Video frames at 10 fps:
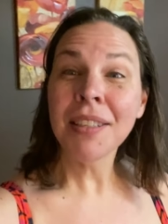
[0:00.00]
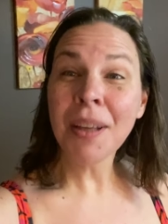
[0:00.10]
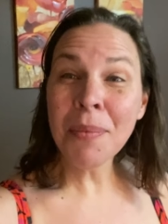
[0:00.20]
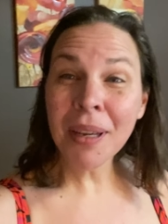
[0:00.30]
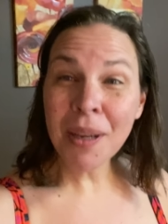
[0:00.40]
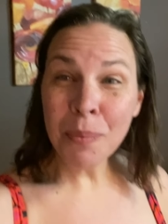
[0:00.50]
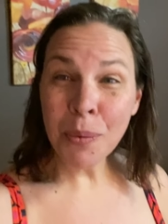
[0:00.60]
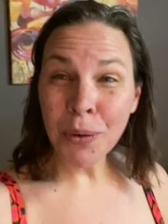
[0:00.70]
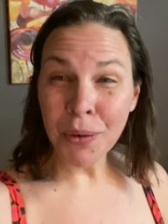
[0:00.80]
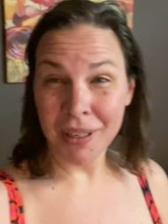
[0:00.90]
Something
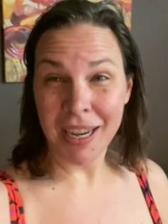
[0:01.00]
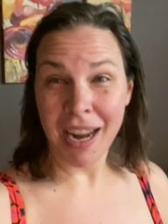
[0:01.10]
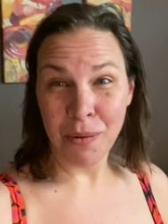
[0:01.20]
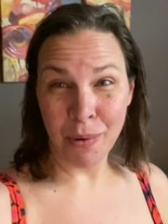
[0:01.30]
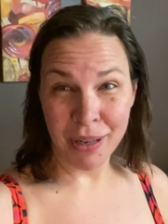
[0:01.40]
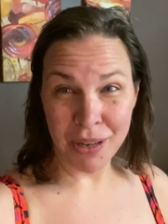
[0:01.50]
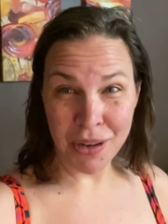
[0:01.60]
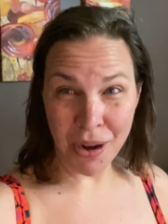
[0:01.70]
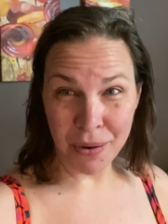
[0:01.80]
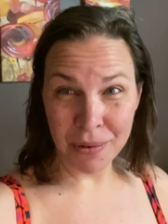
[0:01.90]
important I want to
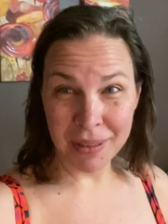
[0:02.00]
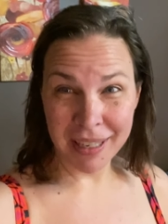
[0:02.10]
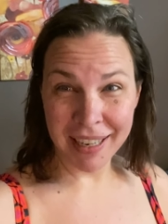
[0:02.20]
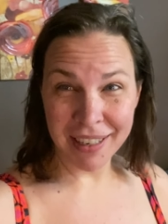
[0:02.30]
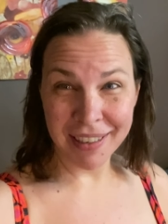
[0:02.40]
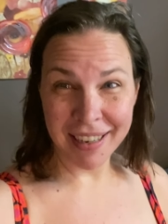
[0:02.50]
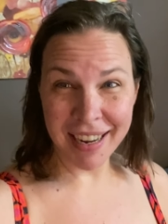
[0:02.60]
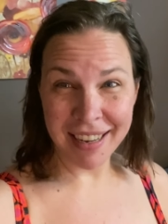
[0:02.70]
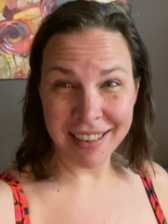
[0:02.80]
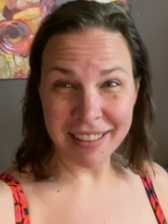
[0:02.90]
note here
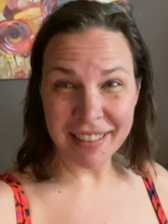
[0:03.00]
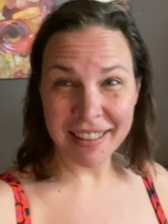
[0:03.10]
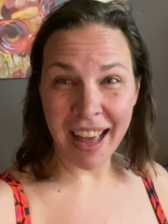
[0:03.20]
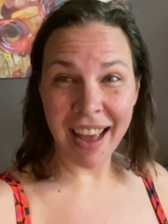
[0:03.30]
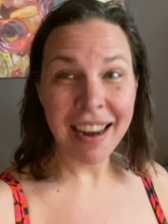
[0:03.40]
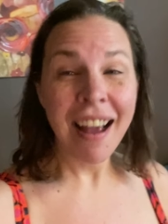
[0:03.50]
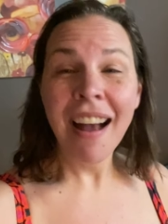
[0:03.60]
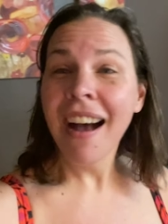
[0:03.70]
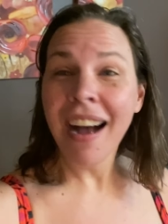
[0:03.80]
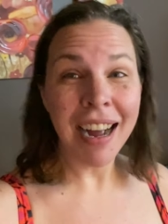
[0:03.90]
is that
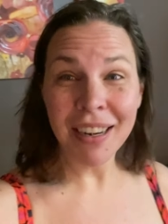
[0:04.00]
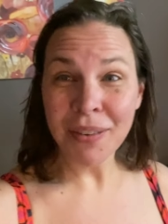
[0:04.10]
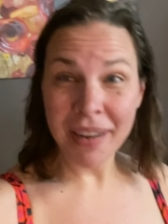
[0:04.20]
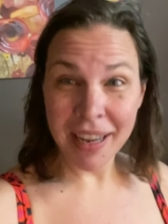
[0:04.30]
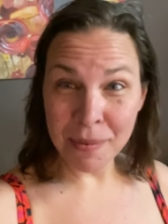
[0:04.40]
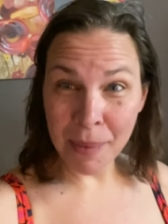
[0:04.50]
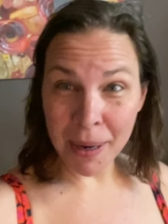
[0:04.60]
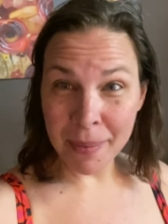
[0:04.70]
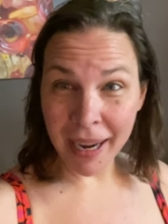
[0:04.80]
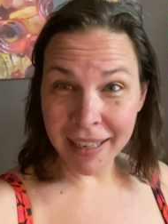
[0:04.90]
I don't hate my
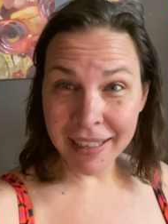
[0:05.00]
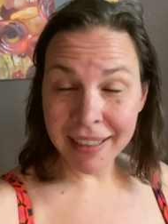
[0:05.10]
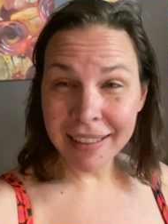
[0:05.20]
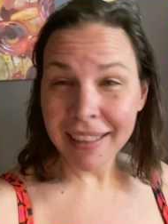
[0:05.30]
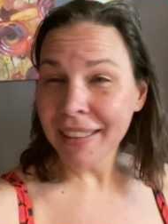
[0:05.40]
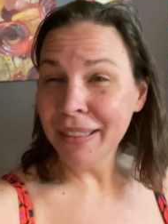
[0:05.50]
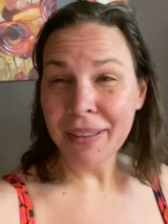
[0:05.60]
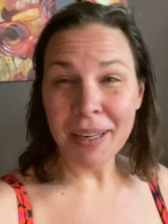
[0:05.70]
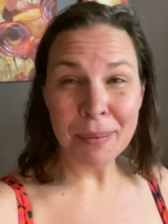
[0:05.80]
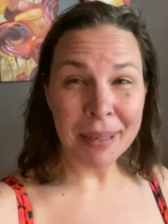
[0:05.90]
body. I don't
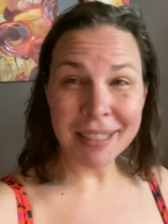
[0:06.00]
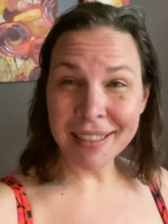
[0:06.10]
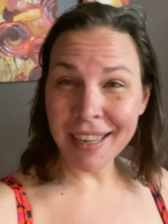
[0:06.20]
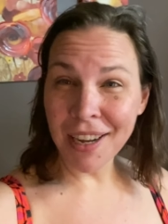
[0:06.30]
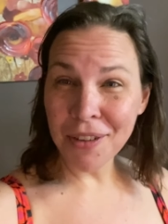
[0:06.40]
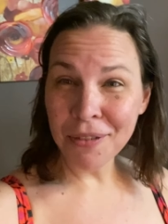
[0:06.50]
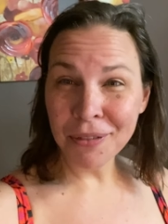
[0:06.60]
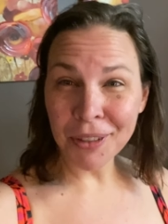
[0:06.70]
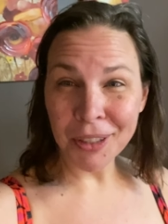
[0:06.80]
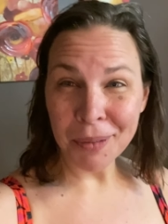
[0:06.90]
hate myself
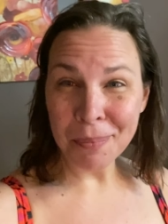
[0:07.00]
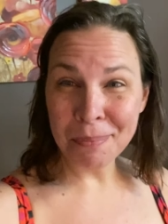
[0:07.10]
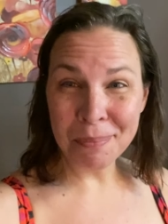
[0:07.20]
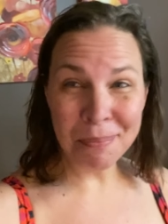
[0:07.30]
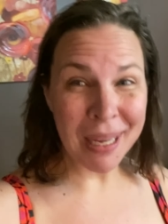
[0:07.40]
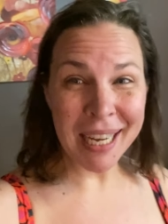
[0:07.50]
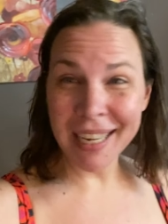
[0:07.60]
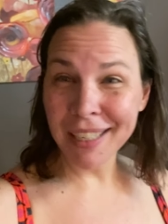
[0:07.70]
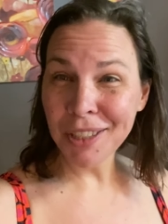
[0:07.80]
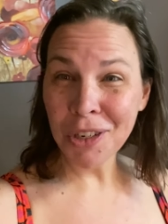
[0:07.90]
for
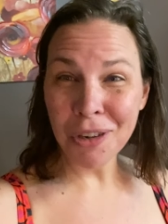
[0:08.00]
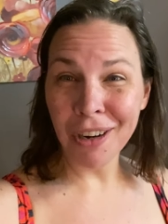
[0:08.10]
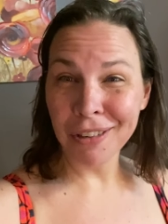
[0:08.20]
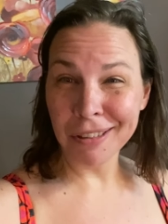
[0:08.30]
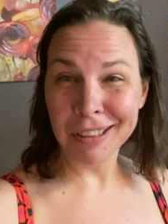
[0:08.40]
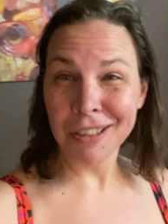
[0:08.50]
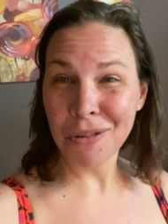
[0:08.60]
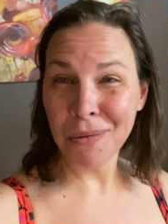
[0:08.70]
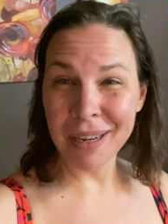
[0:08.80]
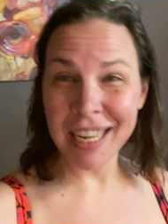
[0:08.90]
being
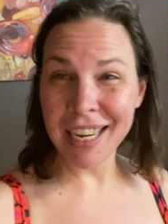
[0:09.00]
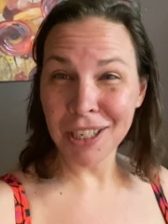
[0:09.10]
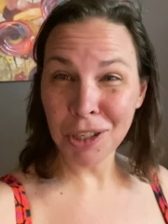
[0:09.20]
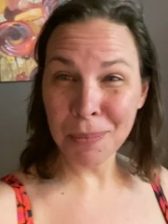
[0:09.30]
220-ish